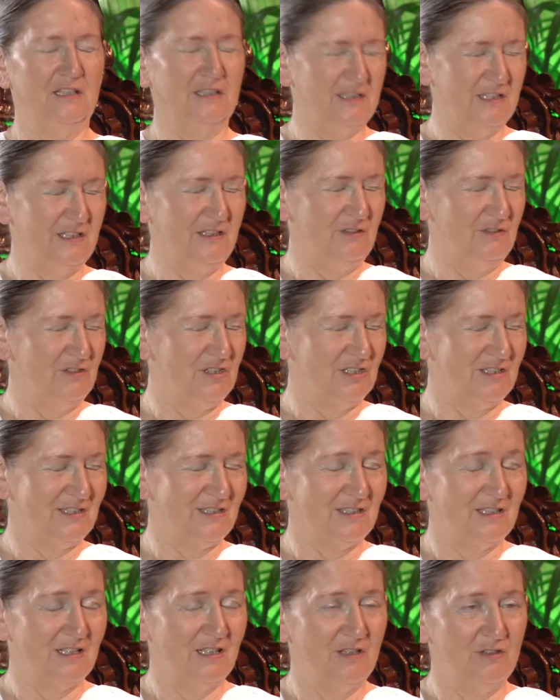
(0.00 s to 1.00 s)
that you
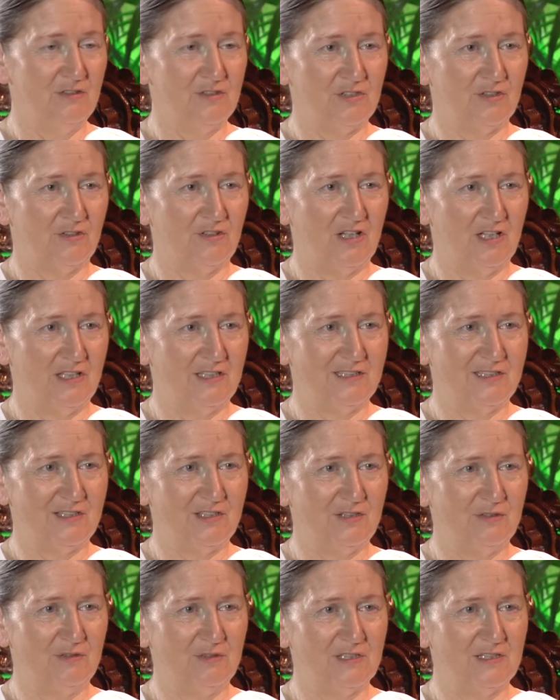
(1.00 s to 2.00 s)
just close your eyes
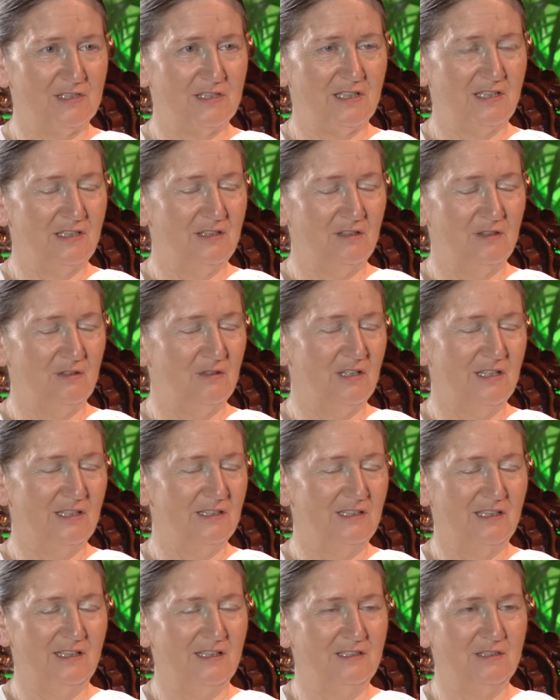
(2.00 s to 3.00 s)
to and say, no,
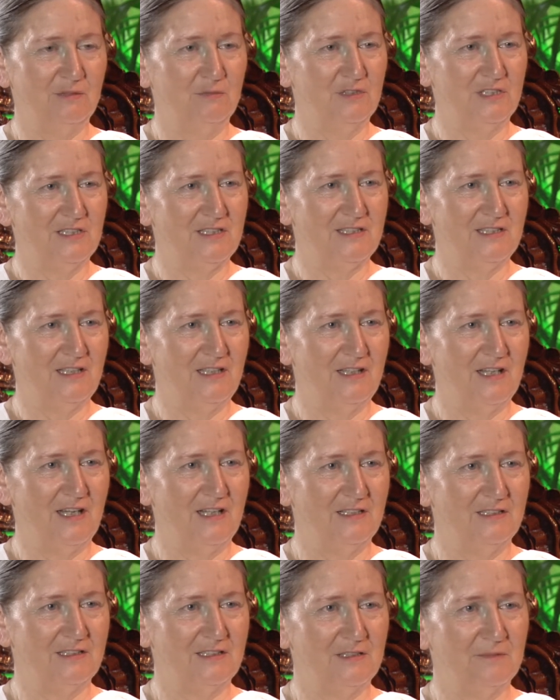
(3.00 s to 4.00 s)
I don't want to see
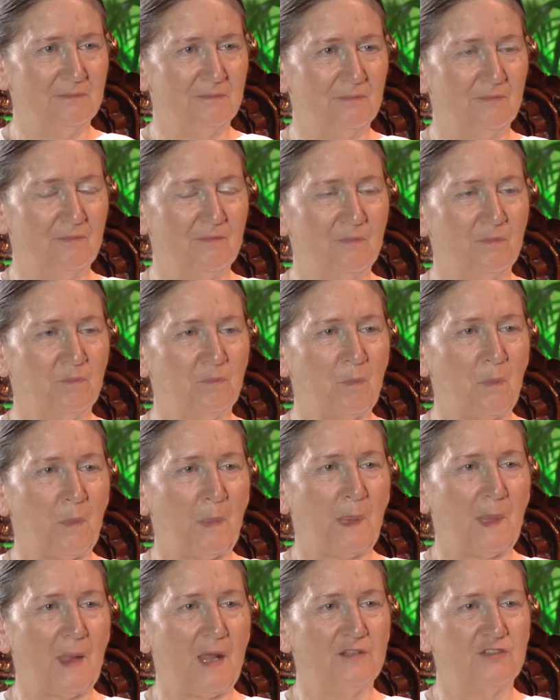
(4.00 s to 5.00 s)
that.
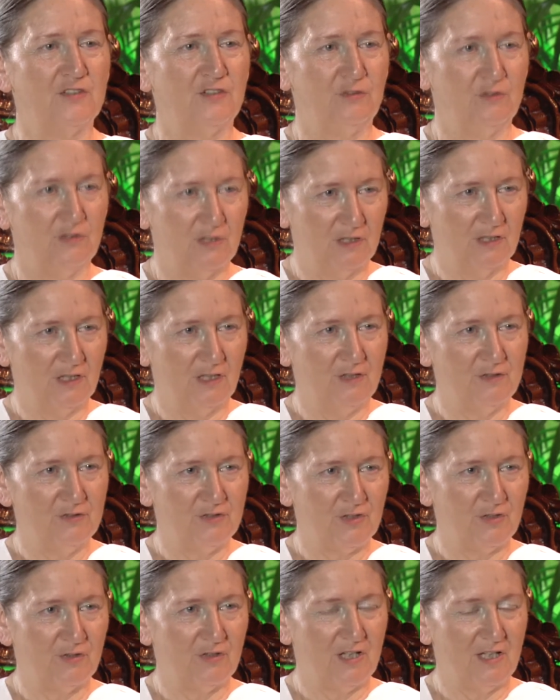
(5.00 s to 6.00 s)
So you can
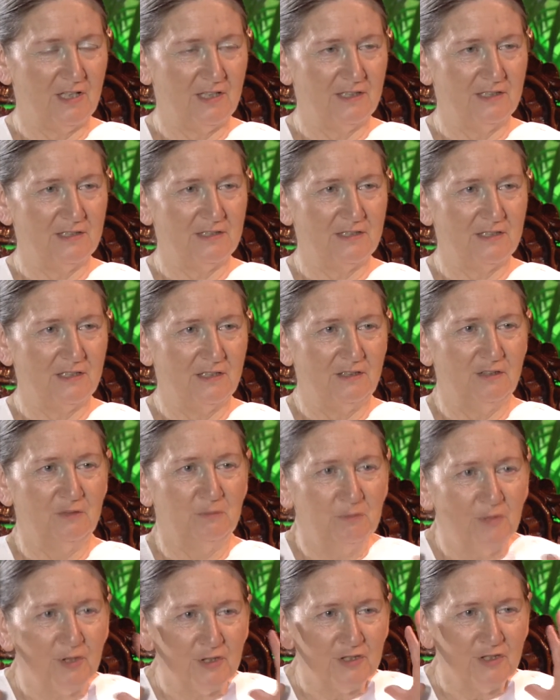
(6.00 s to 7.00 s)
close your eyes. You
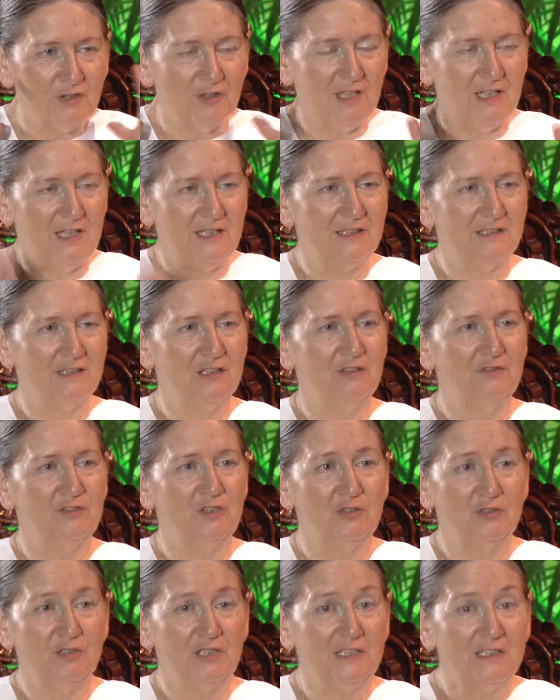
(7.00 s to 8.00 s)
put your hand over
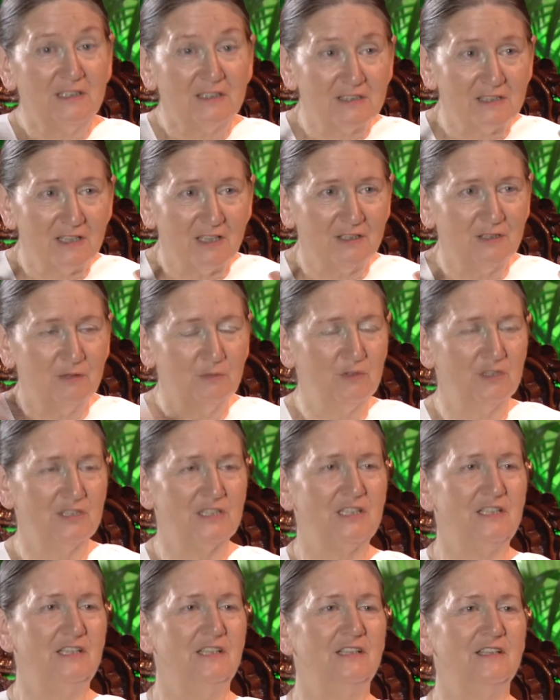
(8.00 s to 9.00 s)
your ears. I don't want
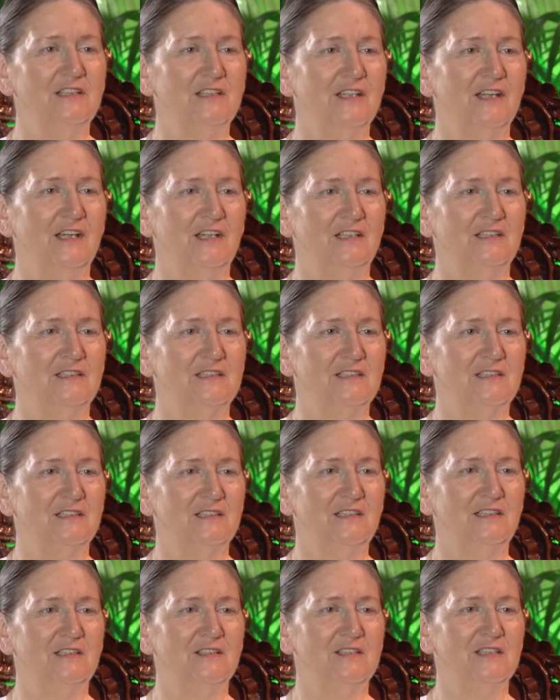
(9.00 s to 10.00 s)
to hear that,
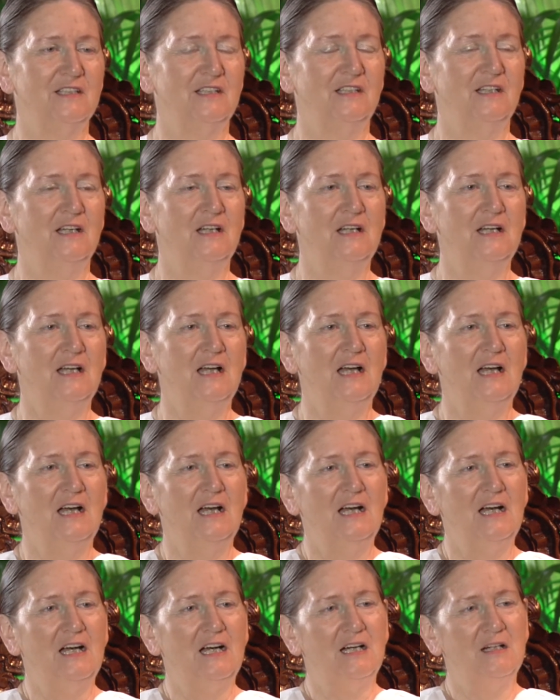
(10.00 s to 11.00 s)
you see.
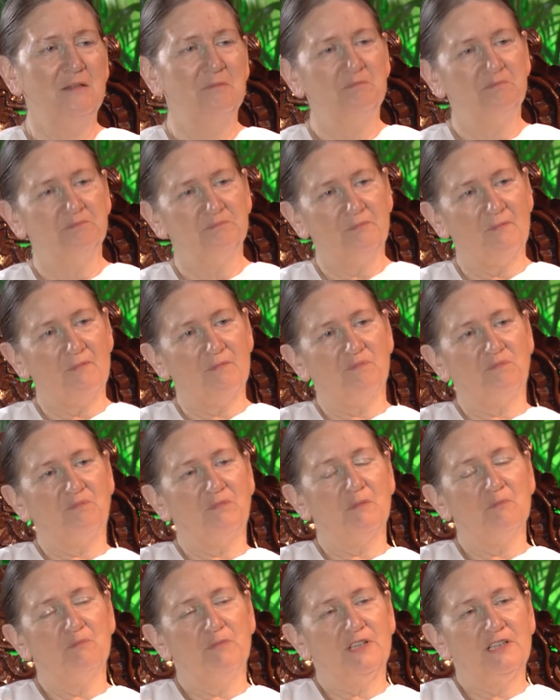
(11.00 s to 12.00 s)

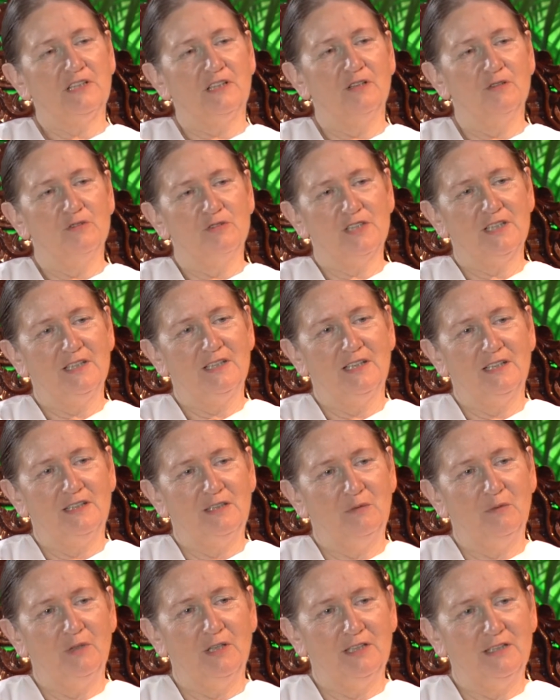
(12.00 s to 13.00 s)
But it goes in
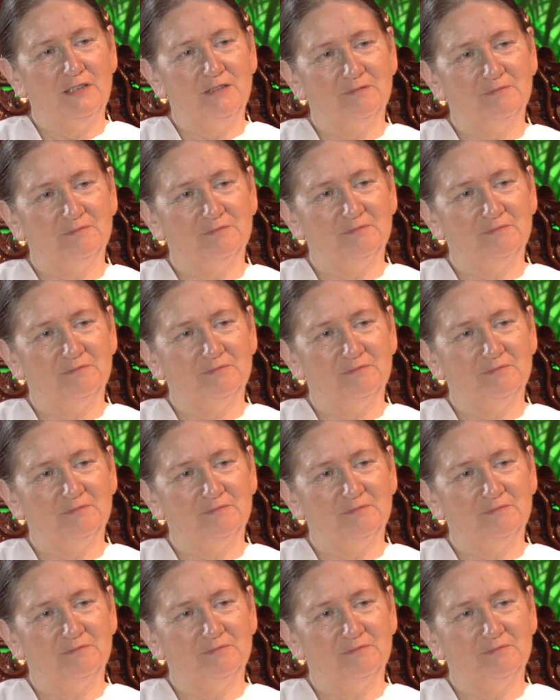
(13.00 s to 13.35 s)
anyway.